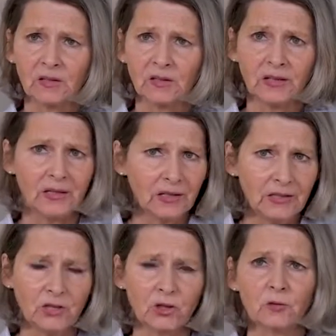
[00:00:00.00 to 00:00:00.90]
the
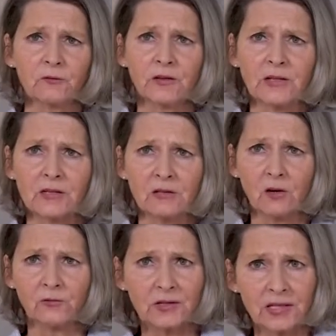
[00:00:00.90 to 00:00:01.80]
energy
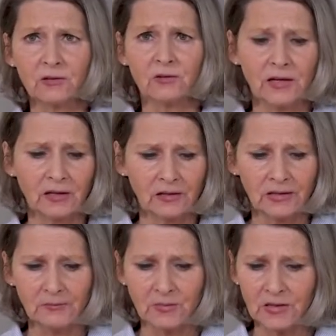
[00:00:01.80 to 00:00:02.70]
metabolism at the
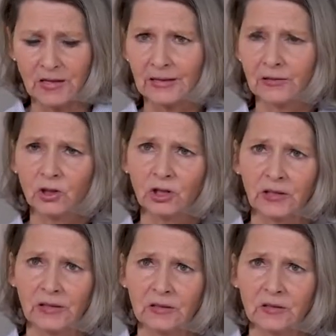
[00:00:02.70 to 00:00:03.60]
cellular level is
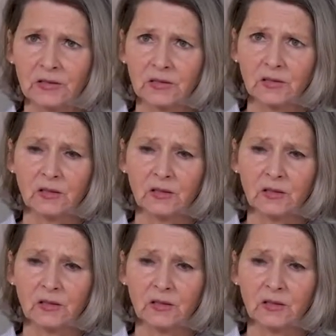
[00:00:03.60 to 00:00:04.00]
restricted,